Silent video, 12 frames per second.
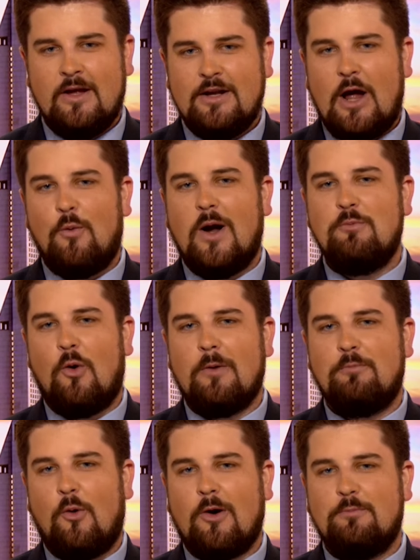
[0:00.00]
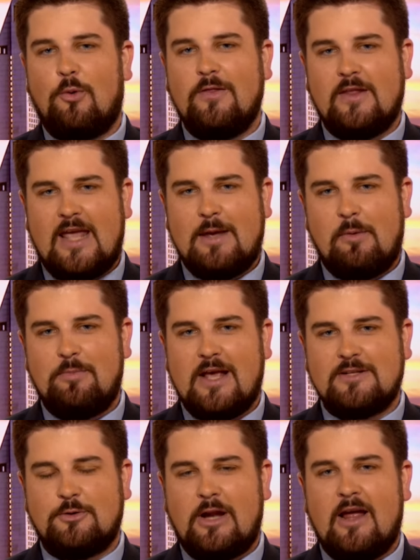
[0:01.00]
Now, one more important point that came up
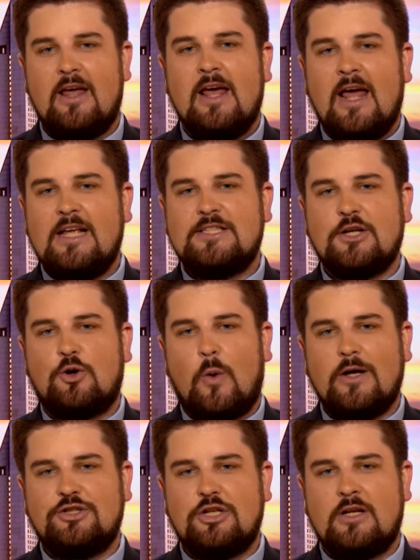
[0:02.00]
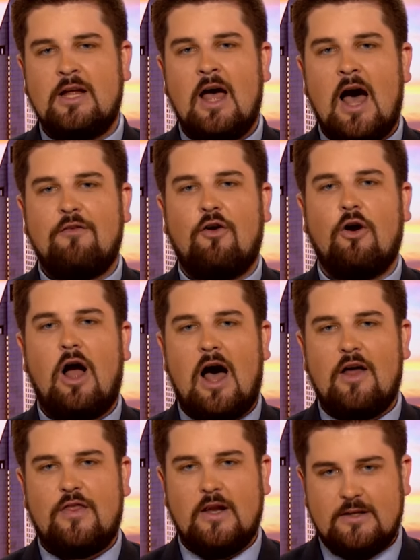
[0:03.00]
yesterday is the question of her
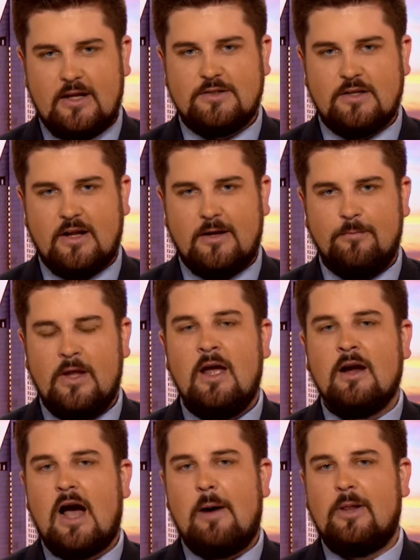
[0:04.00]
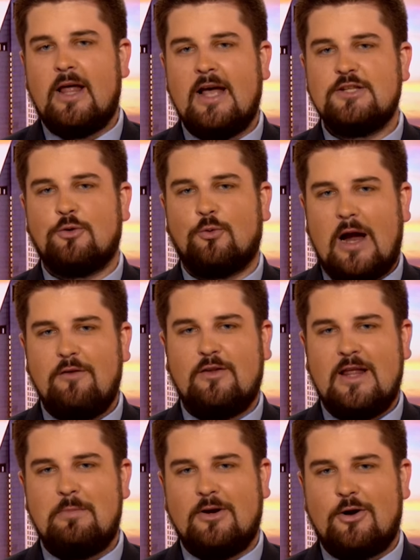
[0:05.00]
authenticity. Kamala has
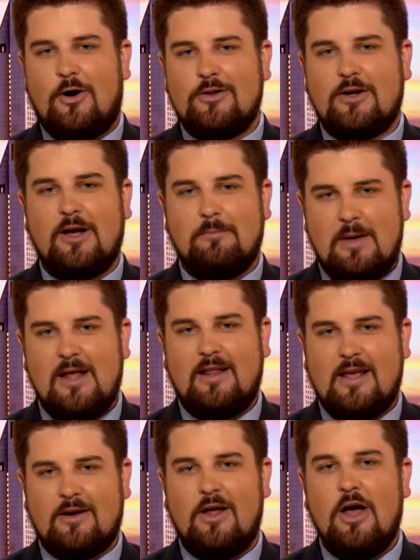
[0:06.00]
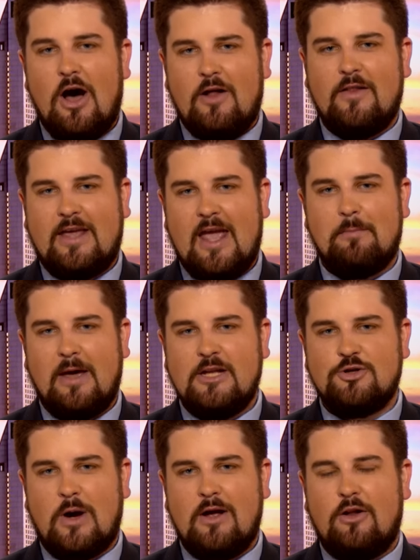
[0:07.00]
rightfully been called a chameleon on the campaign
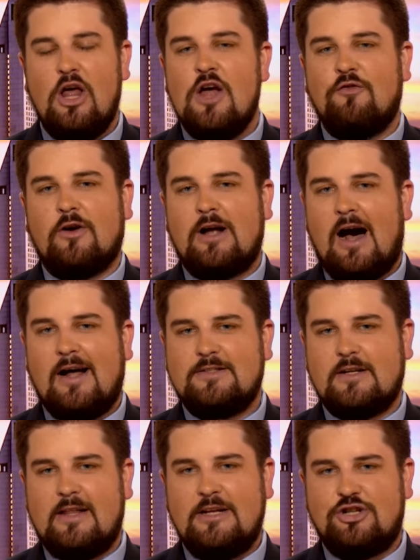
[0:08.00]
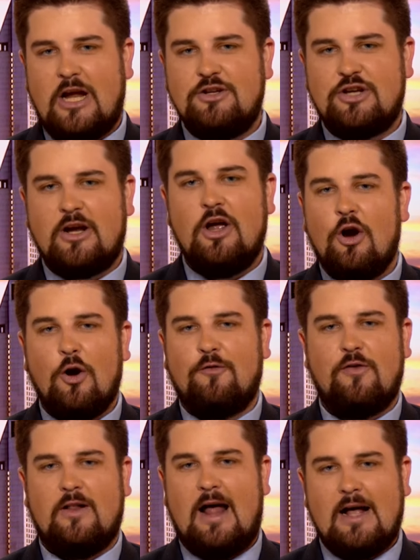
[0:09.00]
trail for constantly changing her
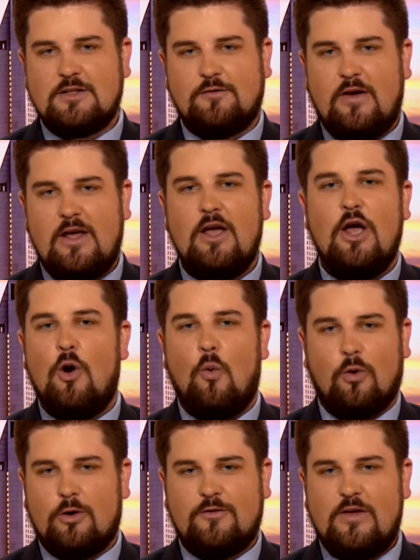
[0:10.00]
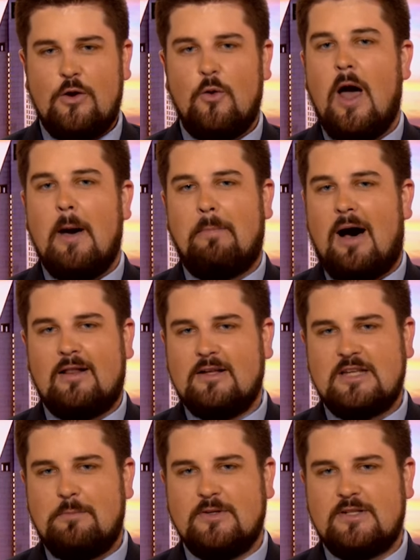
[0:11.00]
philosophy, worldview,
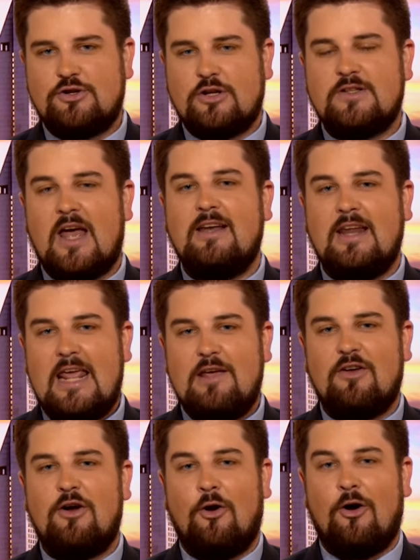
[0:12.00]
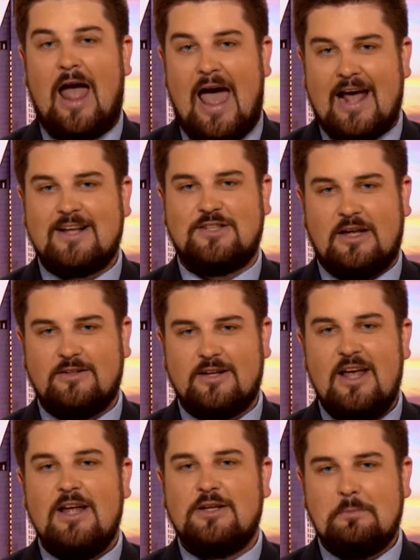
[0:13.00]
policy positions, and even her accent,
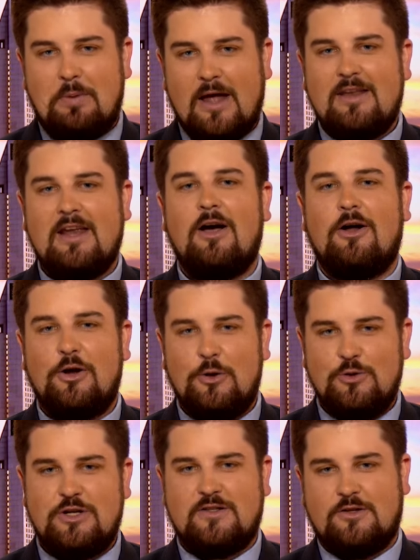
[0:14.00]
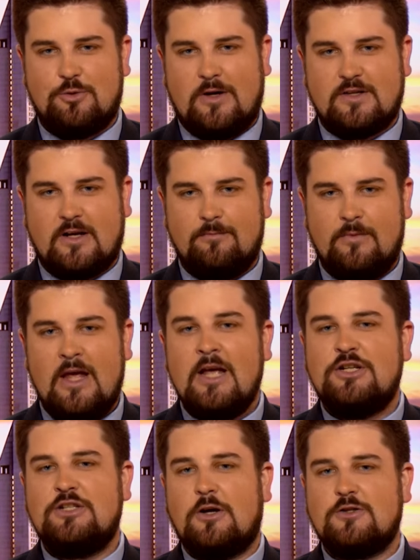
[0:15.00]
depending on who she's addressing.
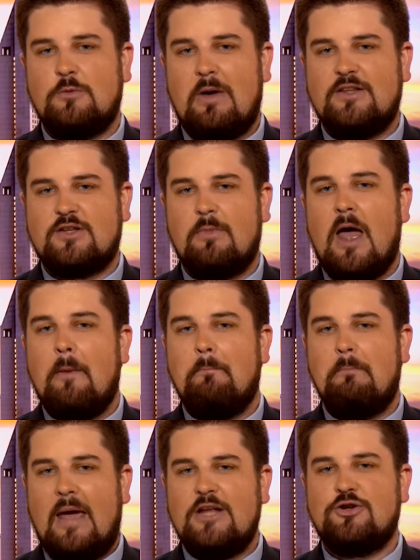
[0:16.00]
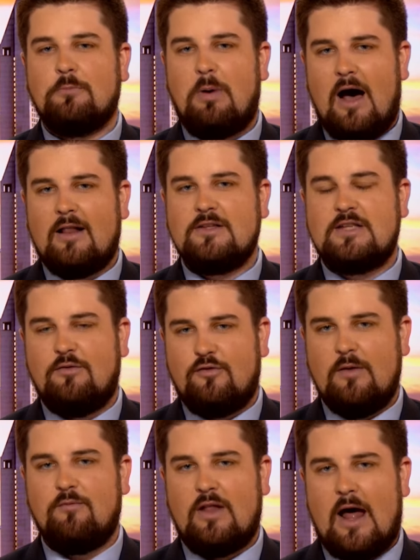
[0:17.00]
She's also made some major policy
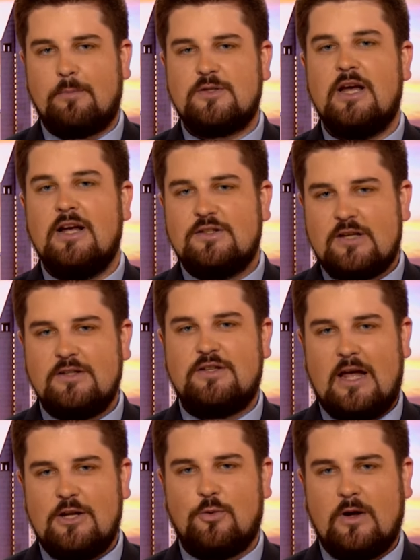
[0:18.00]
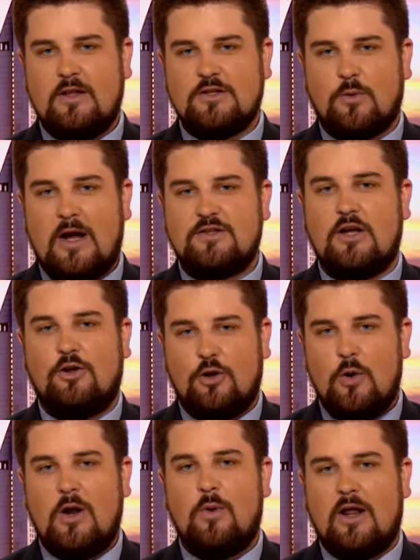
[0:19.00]
flip-flops since entering this race,
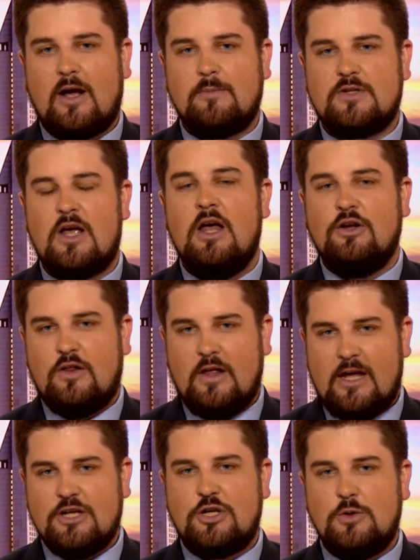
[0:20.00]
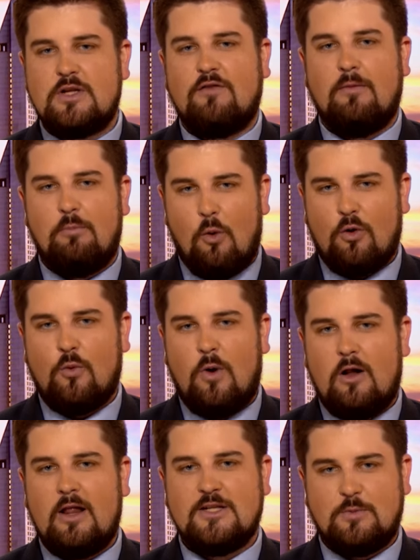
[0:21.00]
including when it comes to the issues of a border
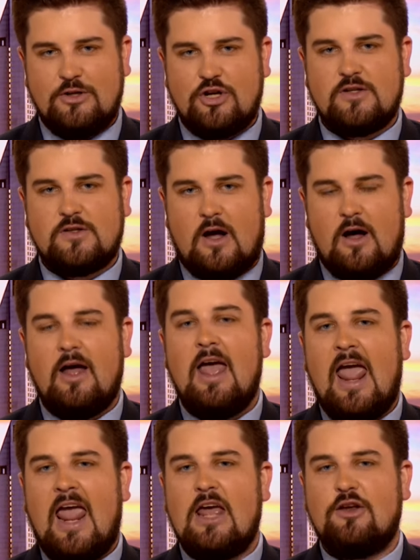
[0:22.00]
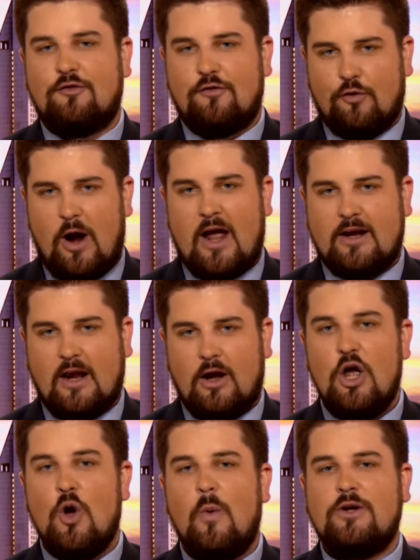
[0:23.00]
wall, as we just saw, and fracking,
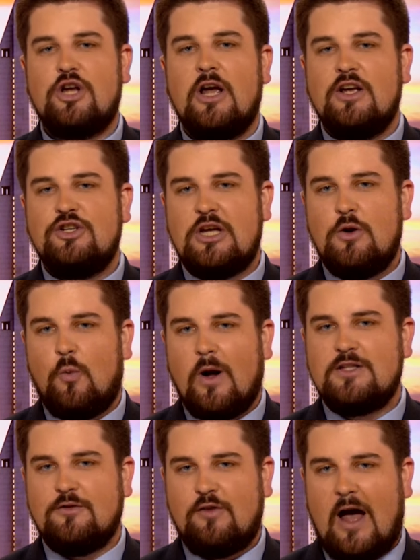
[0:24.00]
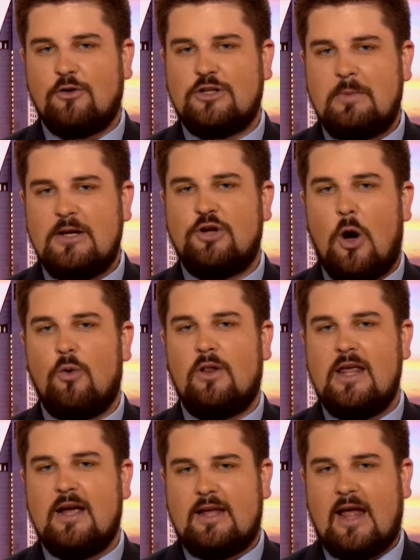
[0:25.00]
which she once vowed to be
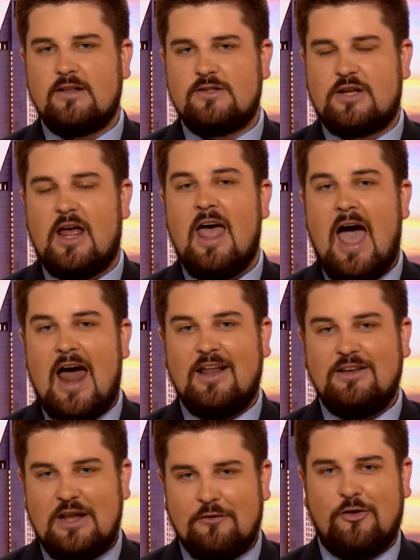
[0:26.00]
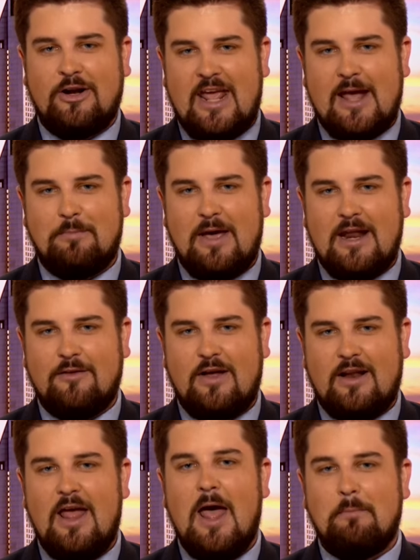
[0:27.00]
totally against at a different campaign
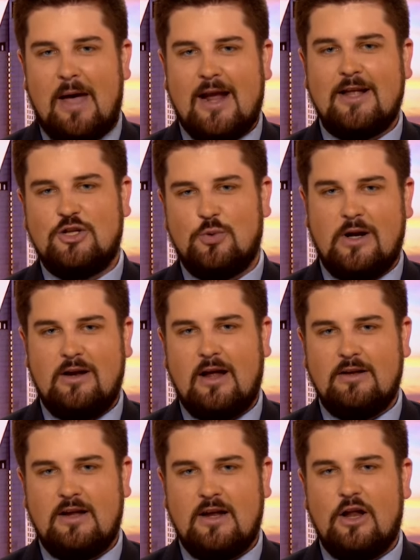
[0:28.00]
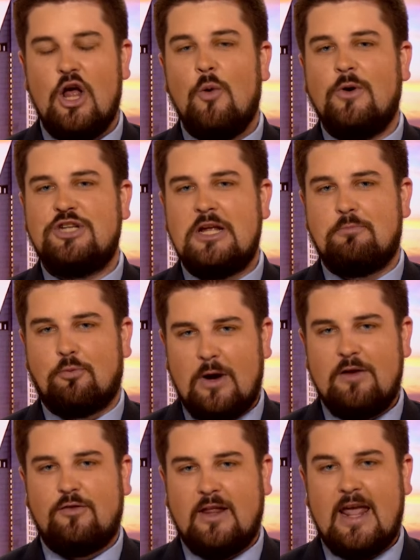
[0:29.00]
event back in 2019, when she
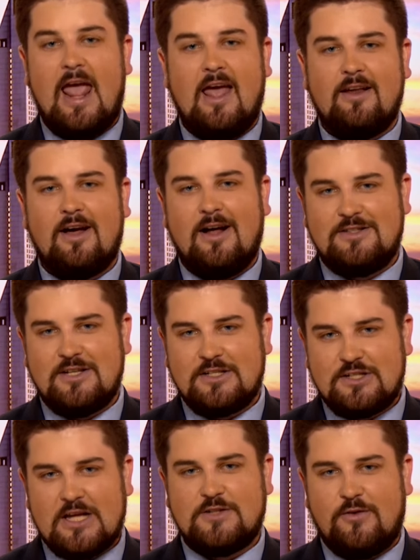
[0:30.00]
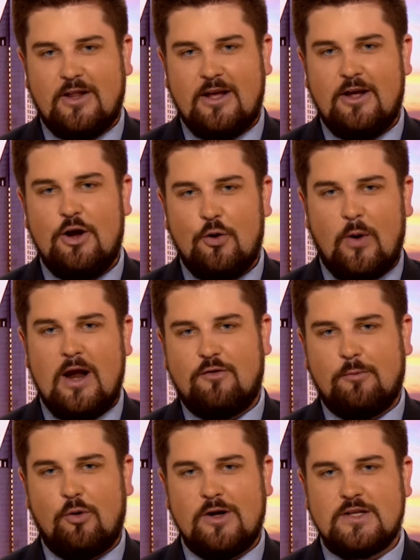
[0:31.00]
briefly and unsuccessfully ran
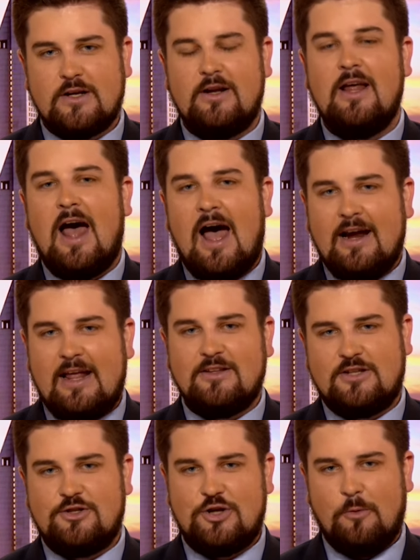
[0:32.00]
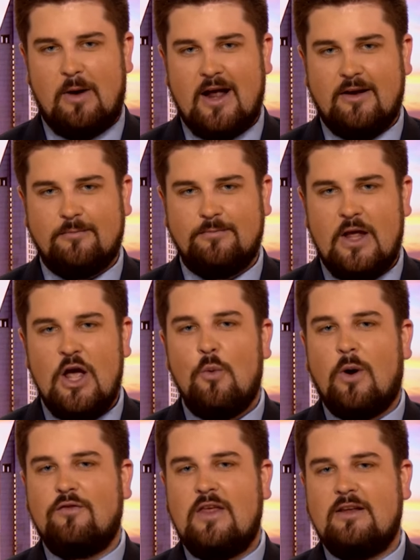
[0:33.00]
for president against Joe Biden.
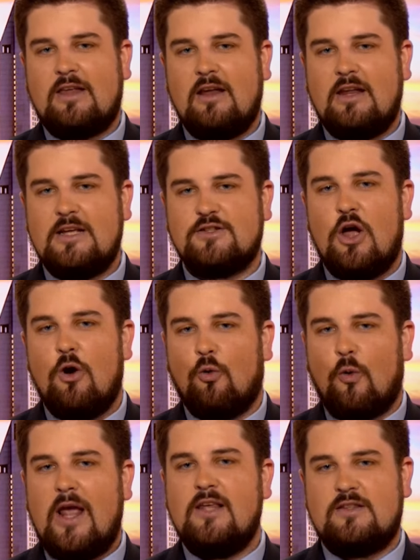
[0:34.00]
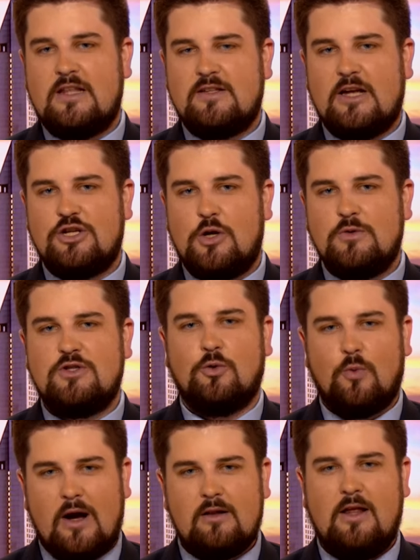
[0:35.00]
One of the attendees raised these issues
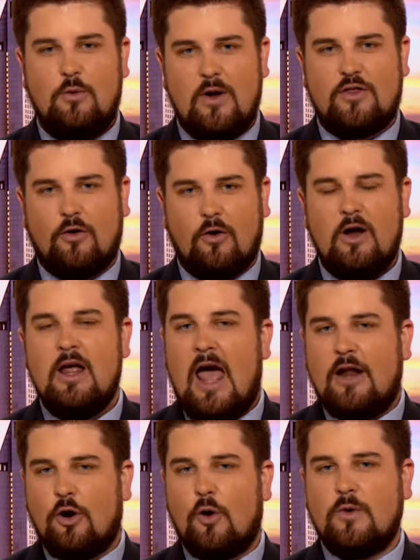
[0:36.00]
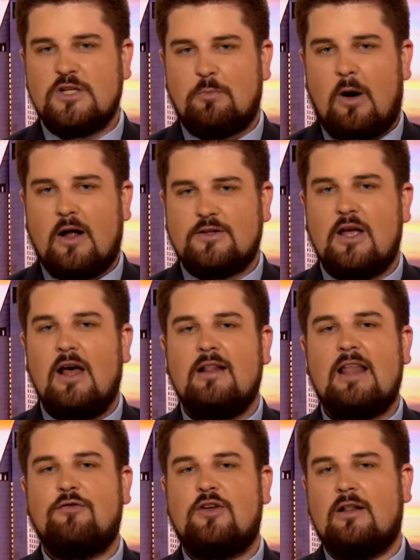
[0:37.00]
directly with her, and her response
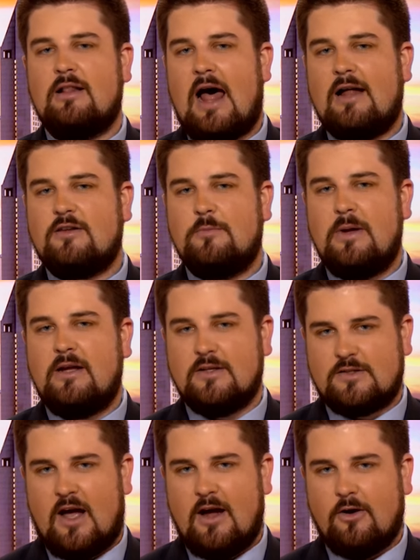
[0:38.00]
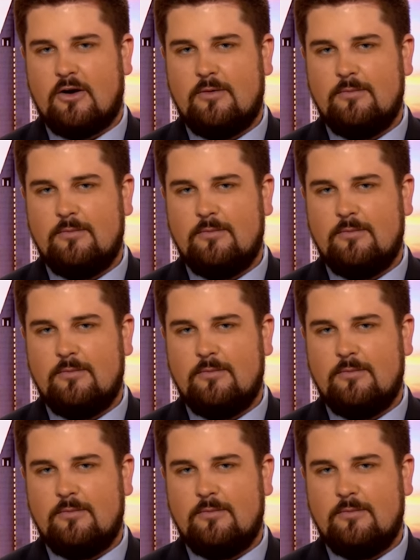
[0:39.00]
left a lot to be desired.